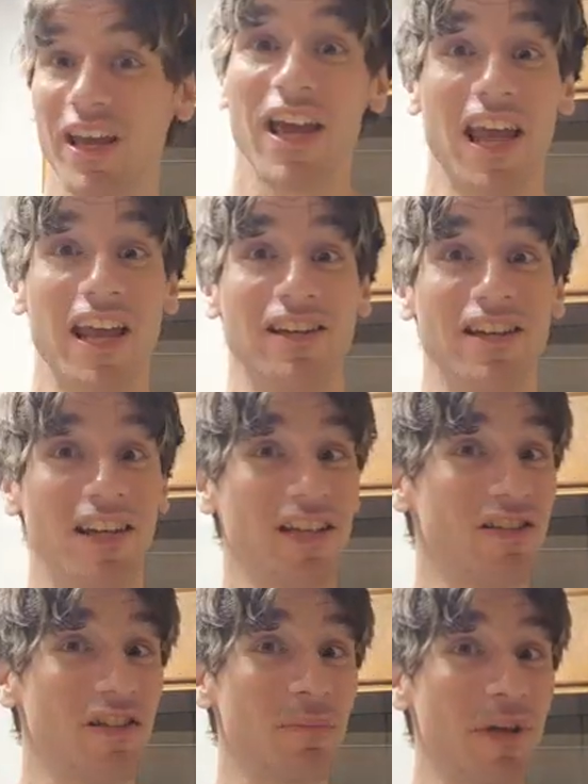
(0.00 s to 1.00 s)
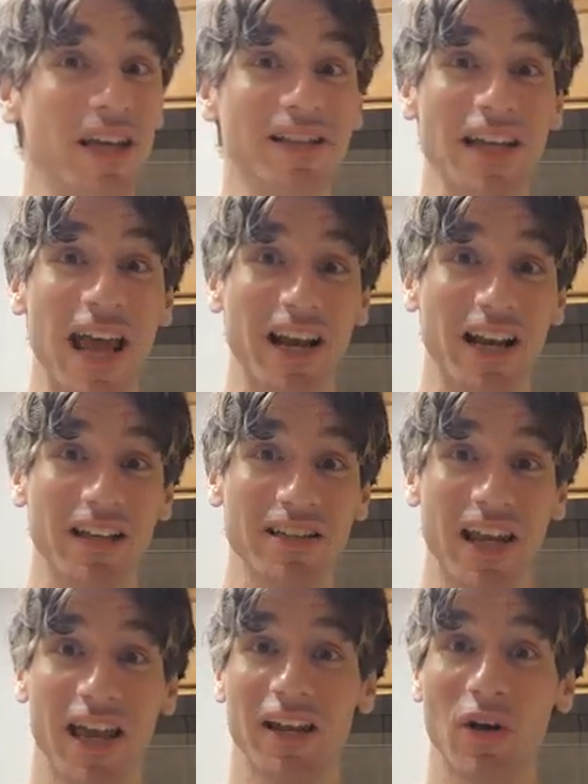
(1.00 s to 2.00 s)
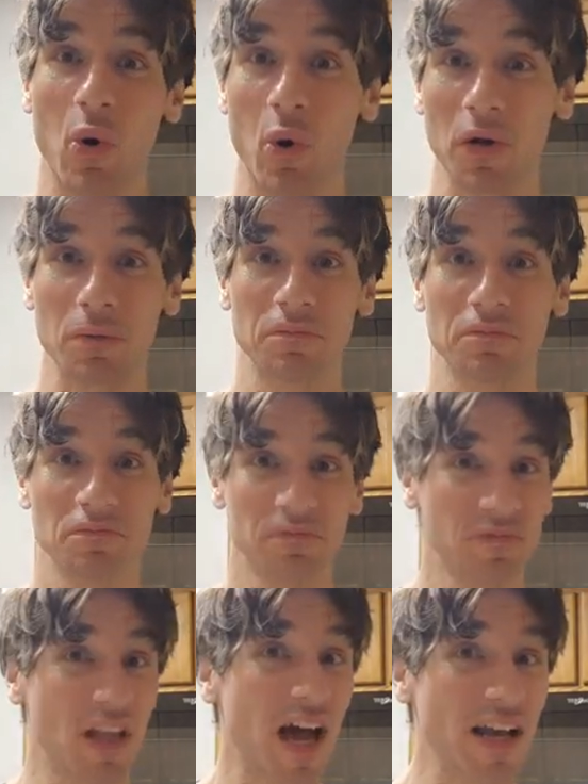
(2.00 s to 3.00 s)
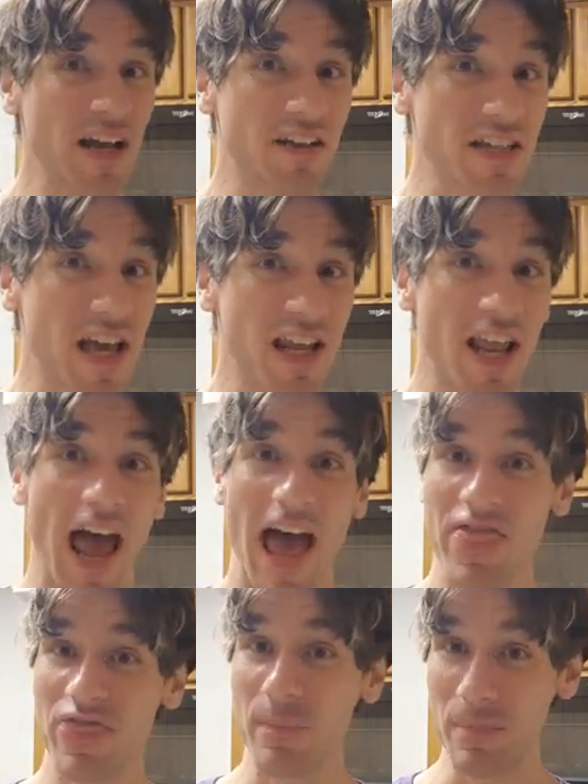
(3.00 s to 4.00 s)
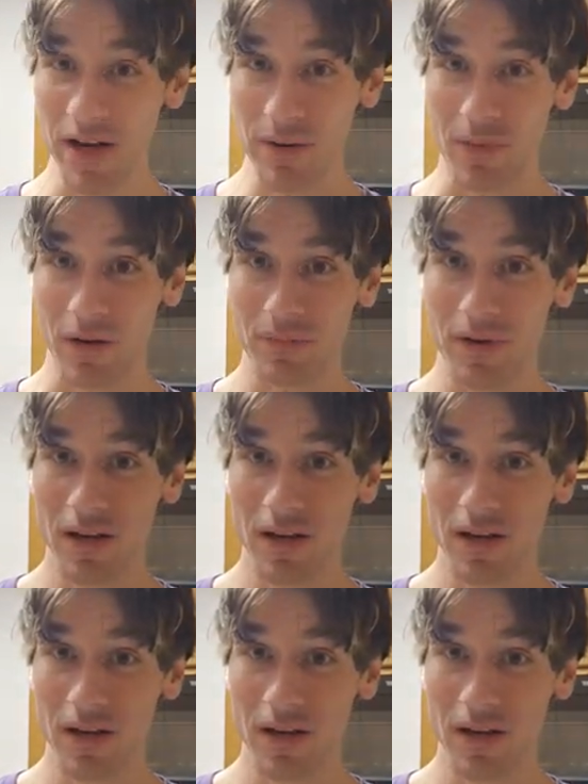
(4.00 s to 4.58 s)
It needs to be a 10 out of 10 or 9 out of 10 at the minimum.